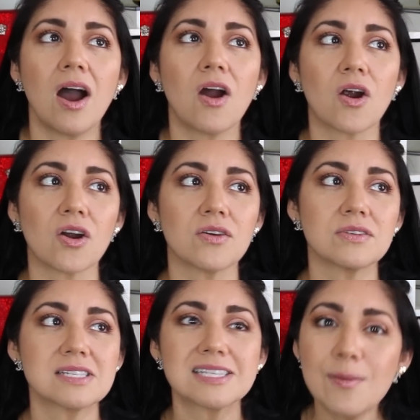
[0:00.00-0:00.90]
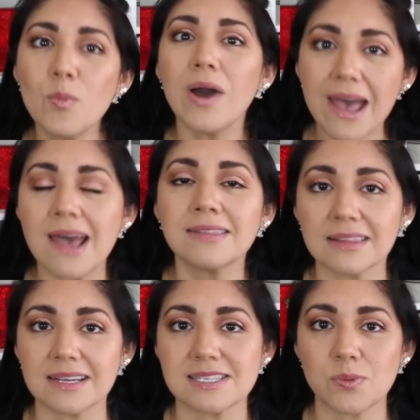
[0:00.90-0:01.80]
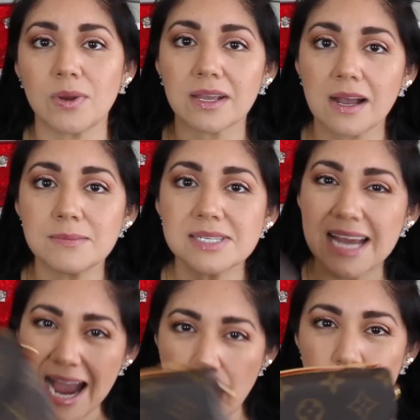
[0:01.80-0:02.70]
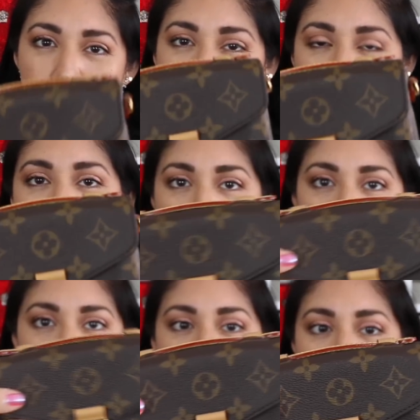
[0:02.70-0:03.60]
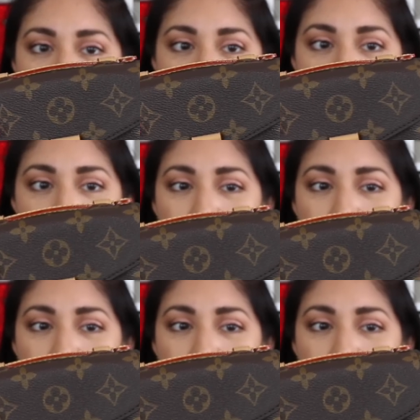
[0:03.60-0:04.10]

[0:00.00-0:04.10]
are somewhat endless when it comes to how you can incorporate this.